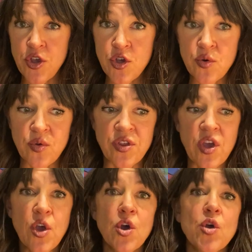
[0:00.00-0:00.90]
youth.
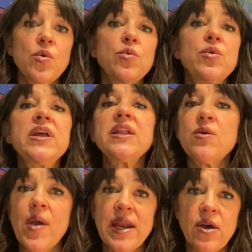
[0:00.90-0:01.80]
We really
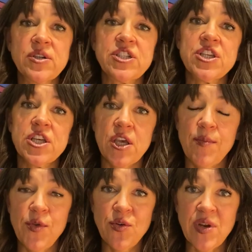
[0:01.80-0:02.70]
went out into the
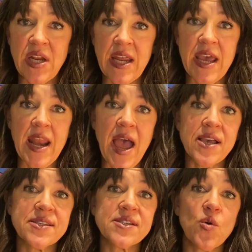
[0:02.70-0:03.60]
community and
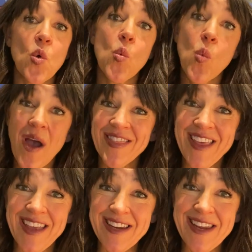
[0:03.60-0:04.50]
asked what
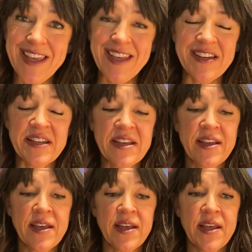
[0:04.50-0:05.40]
they need.
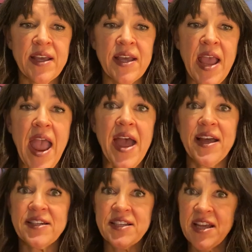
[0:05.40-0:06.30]

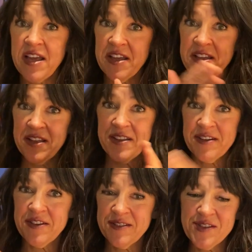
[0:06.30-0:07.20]
And
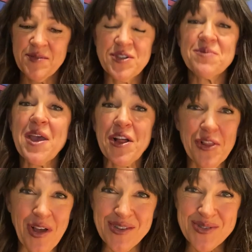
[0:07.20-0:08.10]
to make a
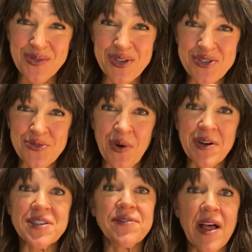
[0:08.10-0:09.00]
long story
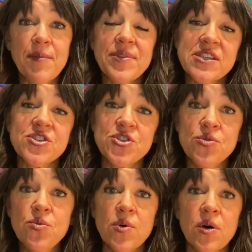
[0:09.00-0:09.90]
short, developed this
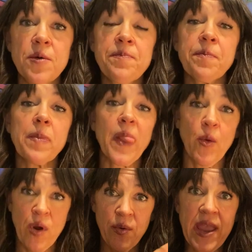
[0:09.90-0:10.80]
tool
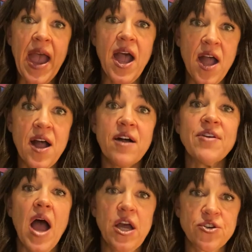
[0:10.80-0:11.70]
where we have
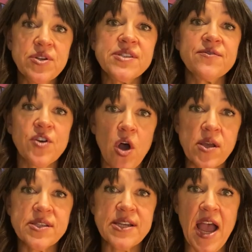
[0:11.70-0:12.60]
hundreds of
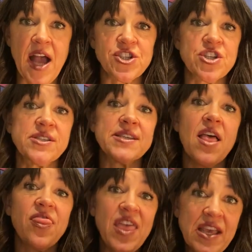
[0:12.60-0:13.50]
calls to actions,
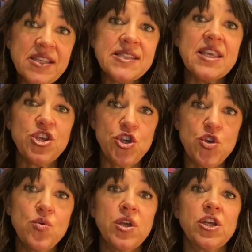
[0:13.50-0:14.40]
things that
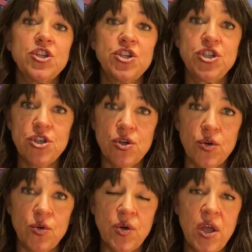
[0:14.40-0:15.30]
you can
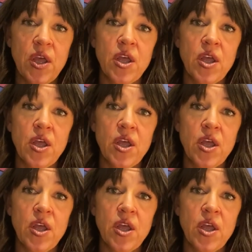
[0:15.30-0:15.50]
do